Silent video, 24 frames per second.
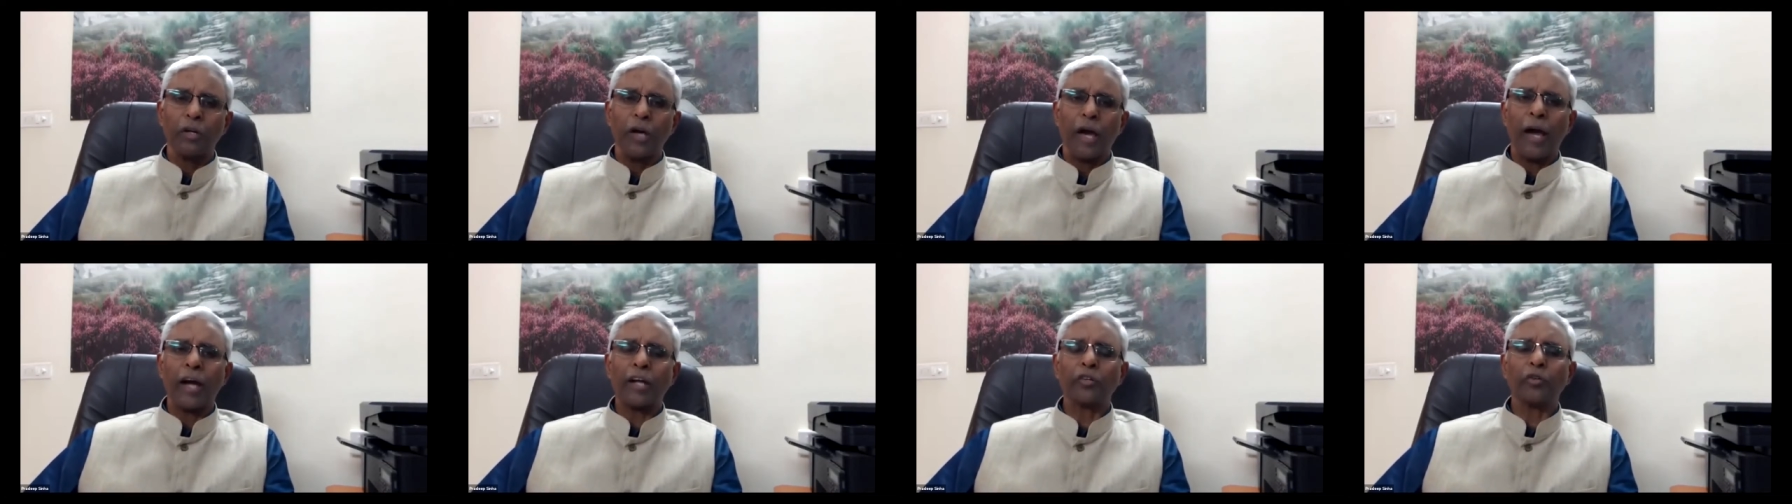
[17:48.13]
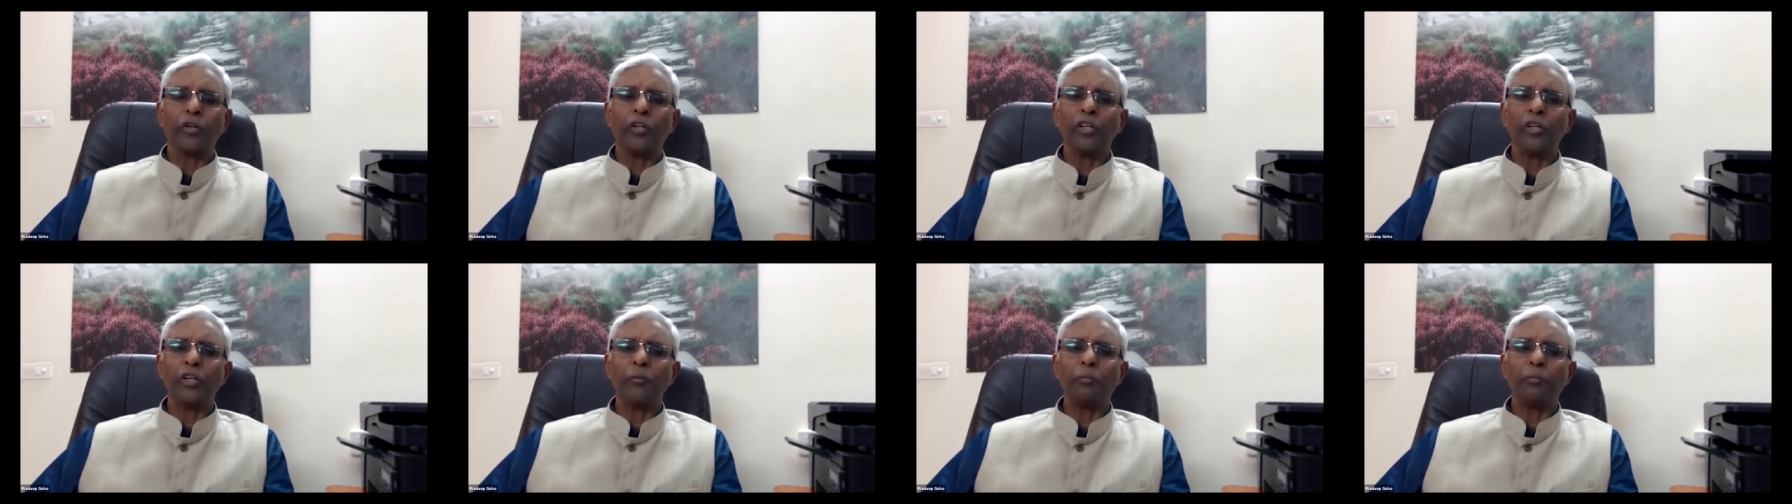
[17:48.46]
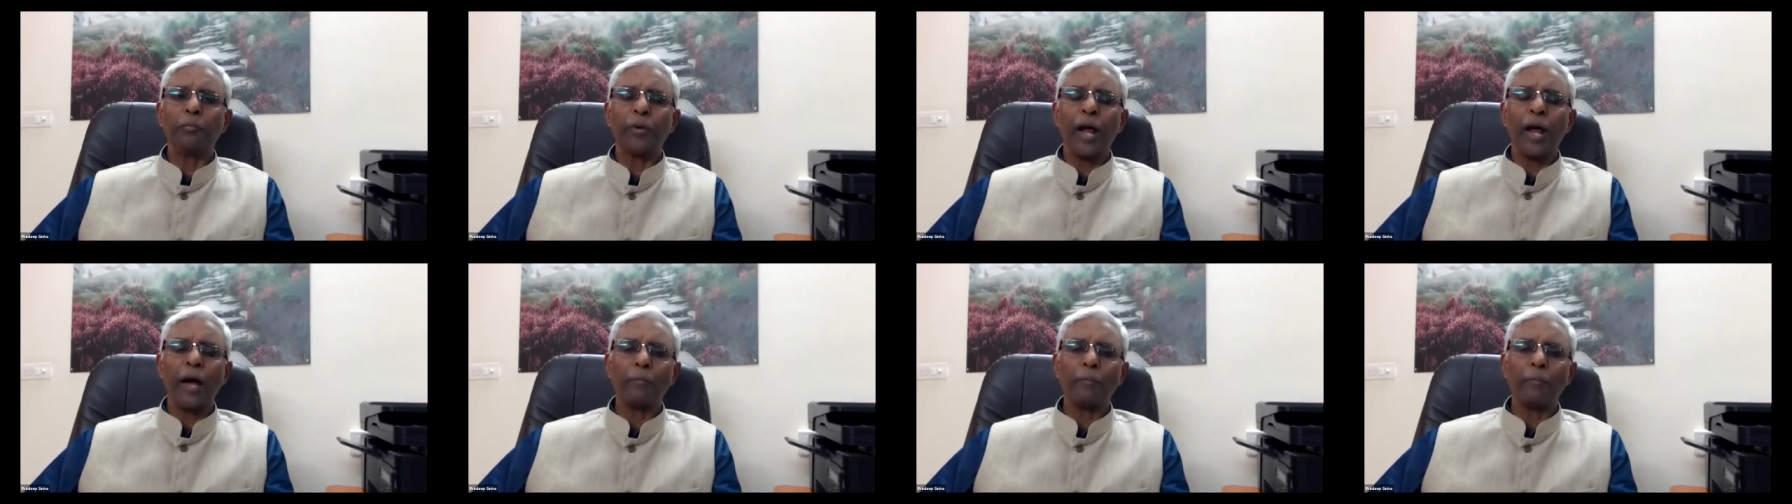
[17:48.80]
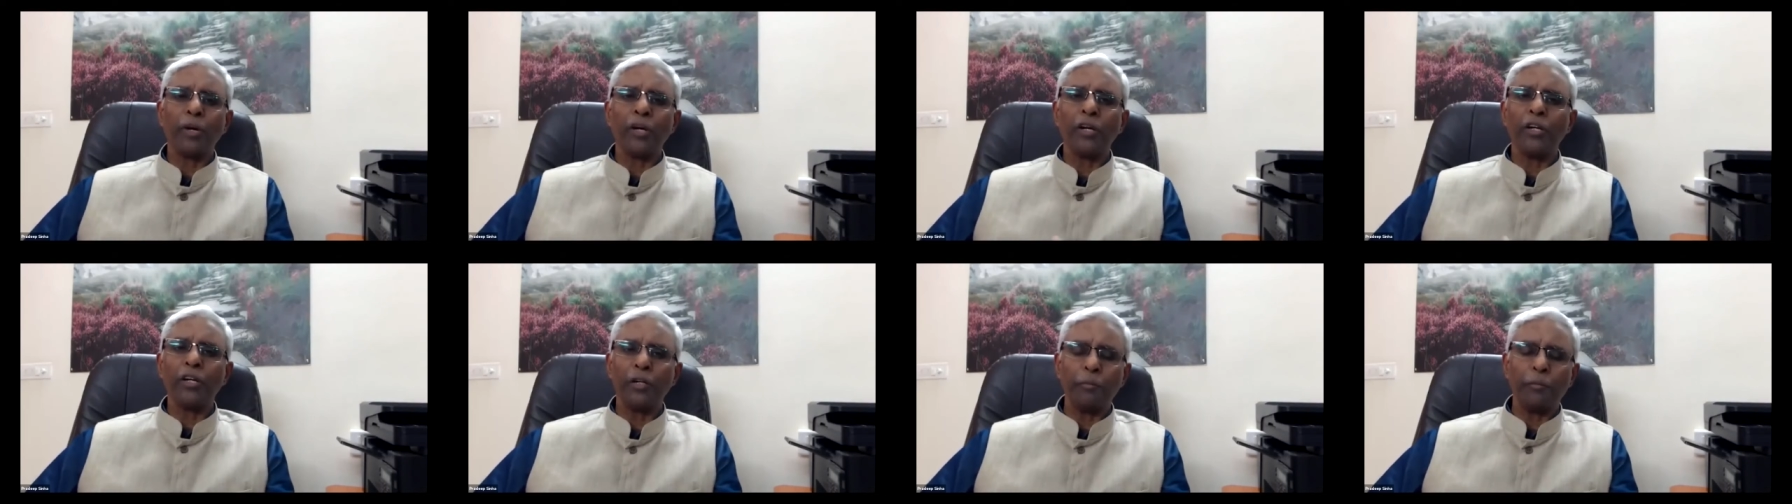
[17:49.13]
actually
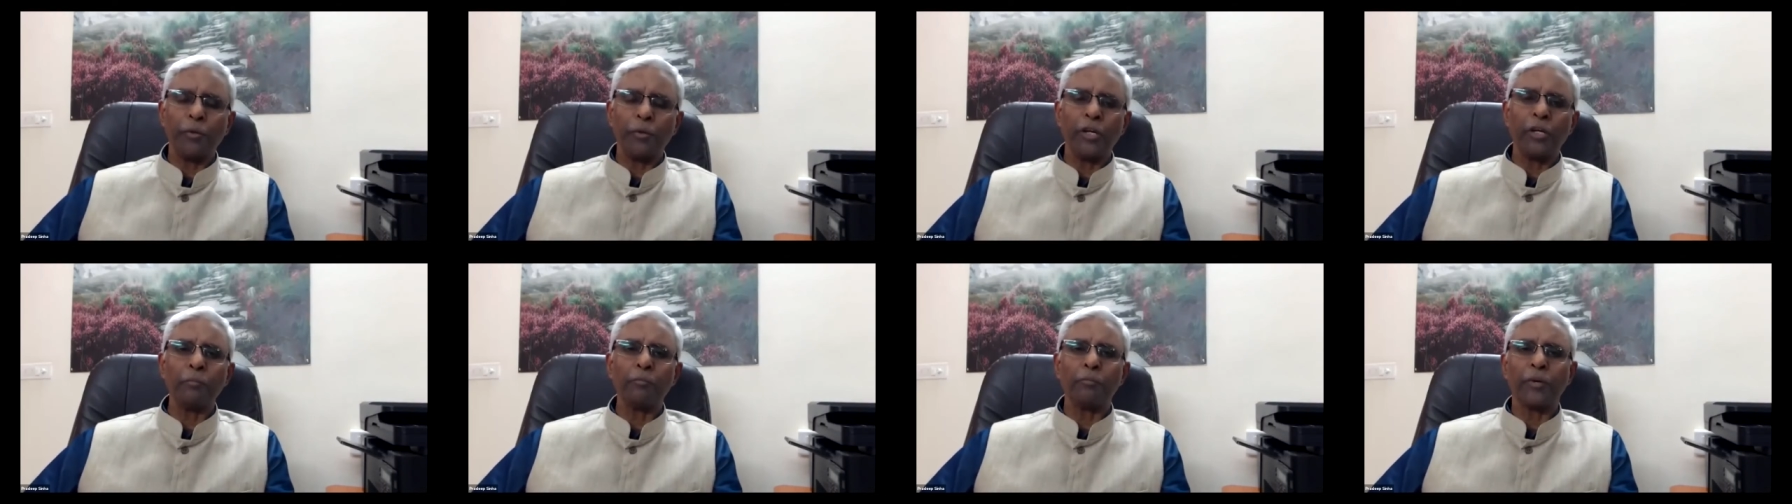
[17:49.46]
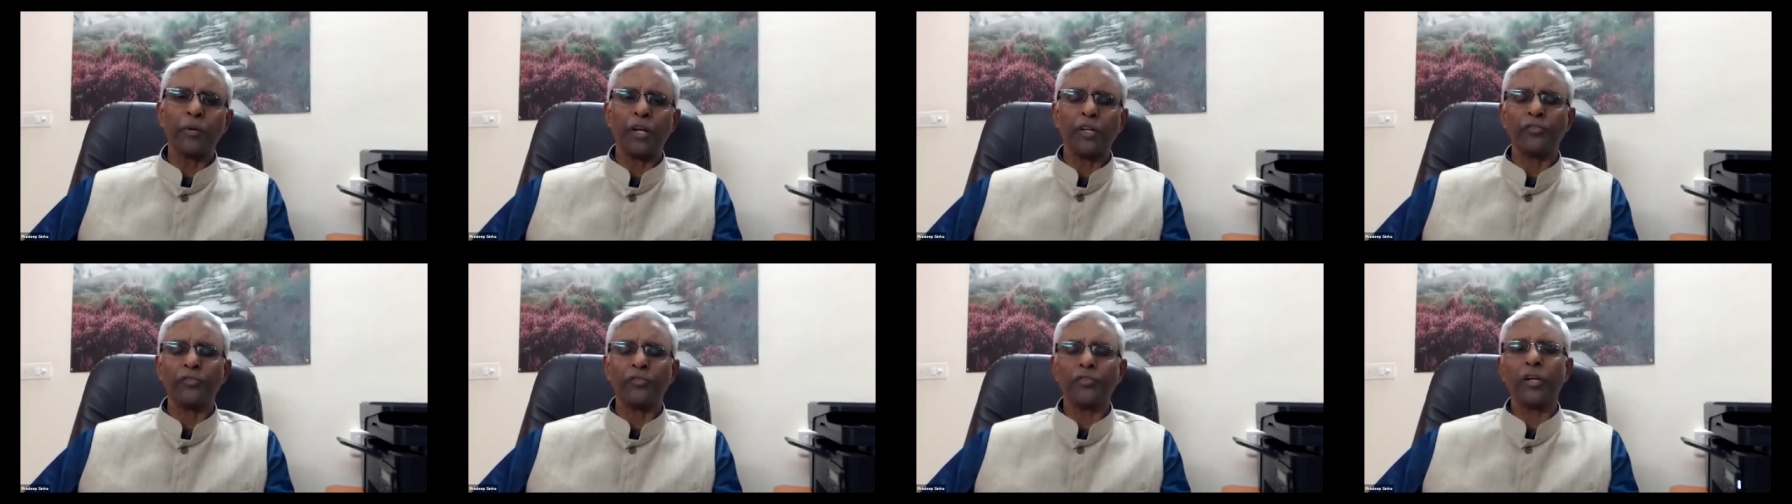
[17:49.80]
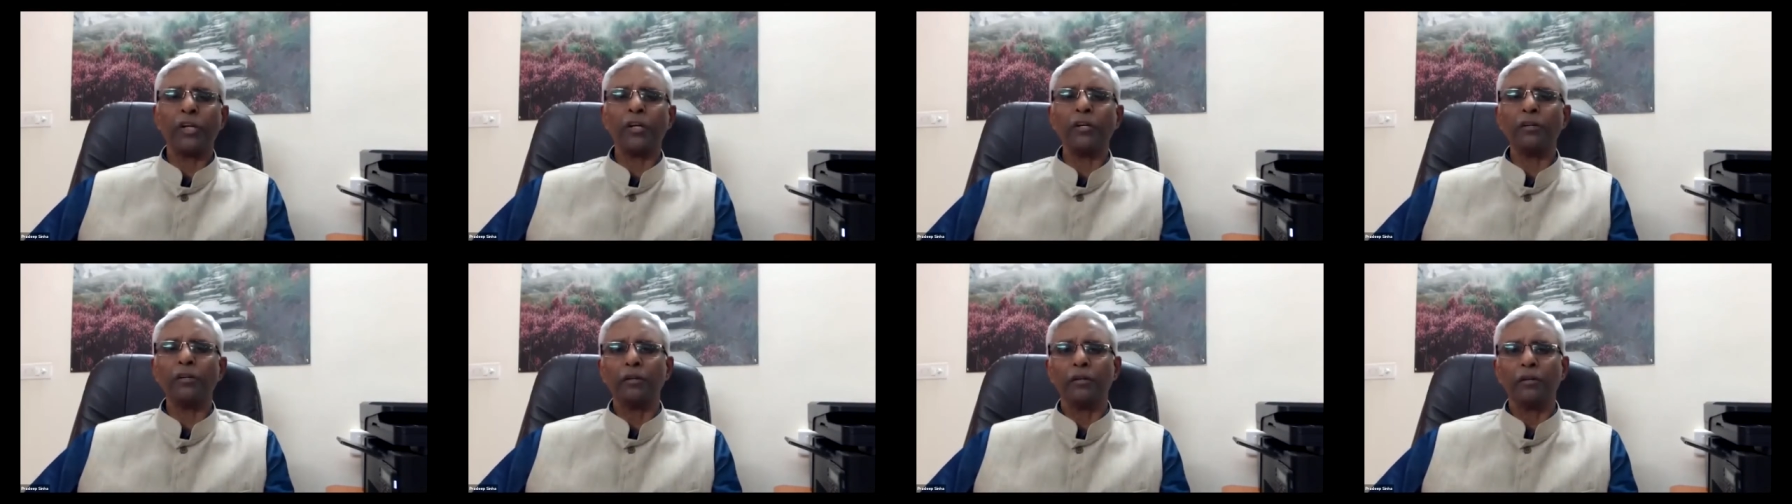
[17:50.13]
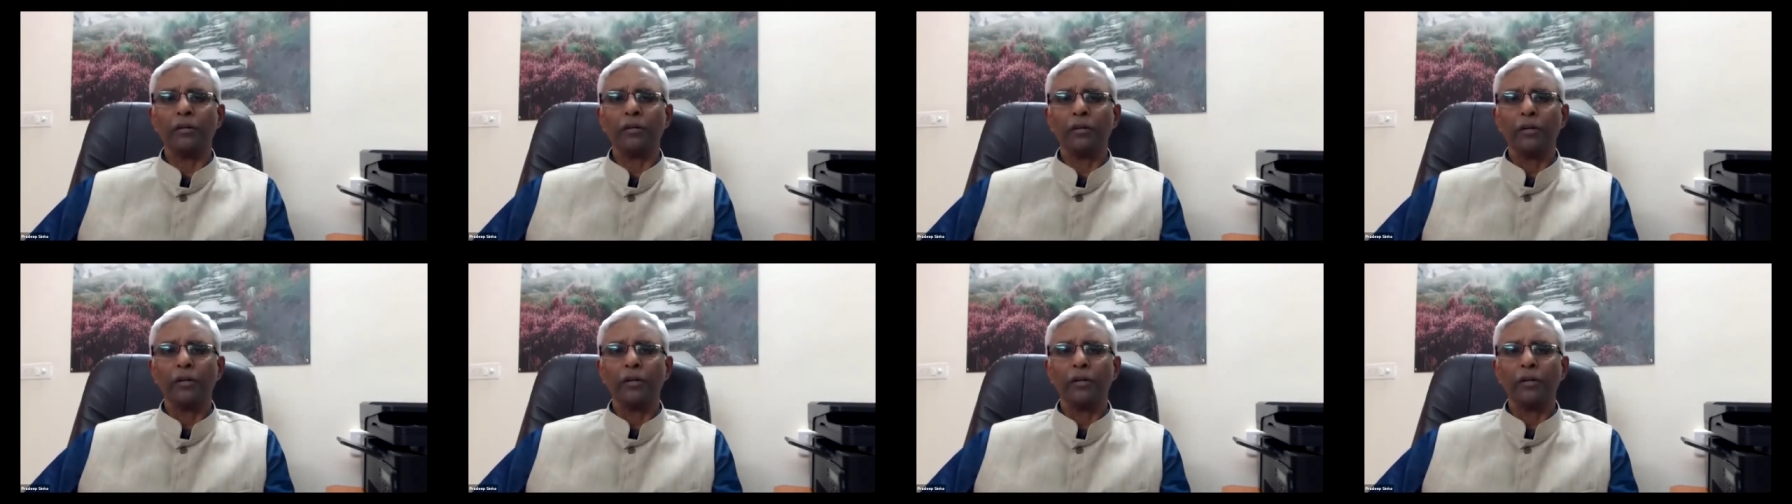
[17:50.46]
primarily being present